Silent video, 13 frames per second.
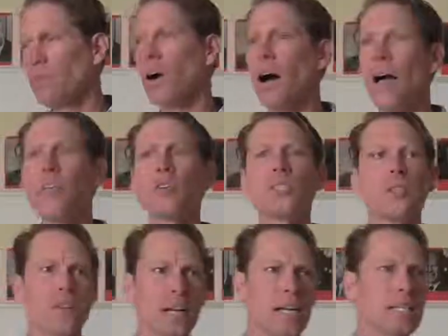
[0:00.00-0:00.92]
For others
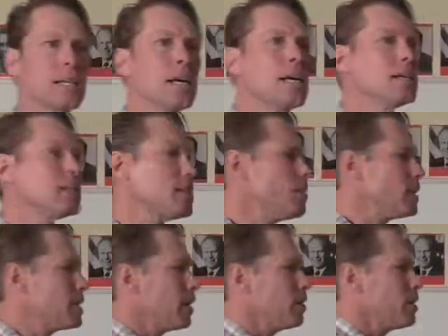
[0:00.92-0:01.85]
of us,
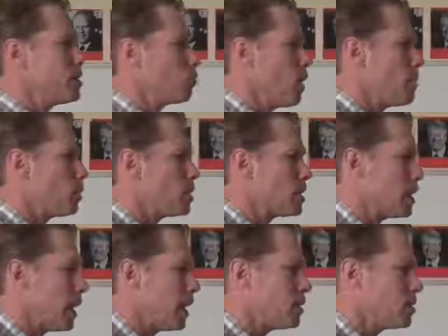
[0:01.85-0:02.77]
cemeteries
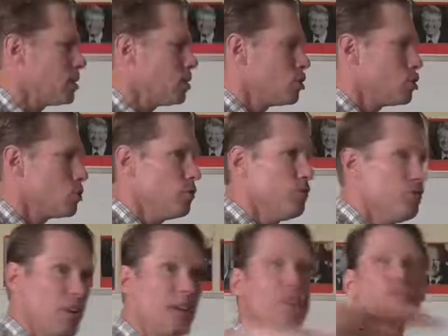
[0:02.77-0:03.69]
represent
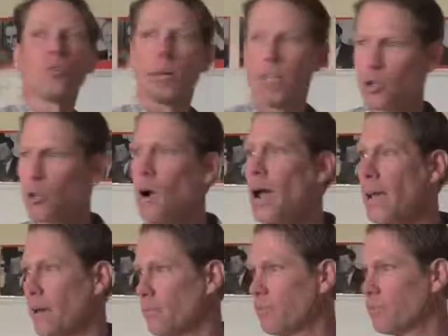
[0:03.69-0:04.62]
victory,
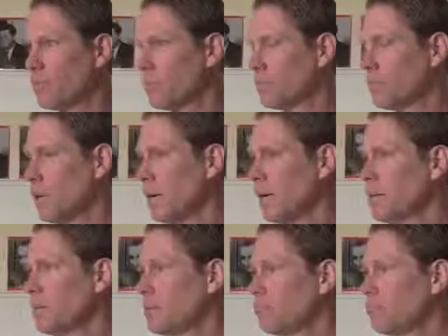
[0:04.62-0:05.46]
triumph, right?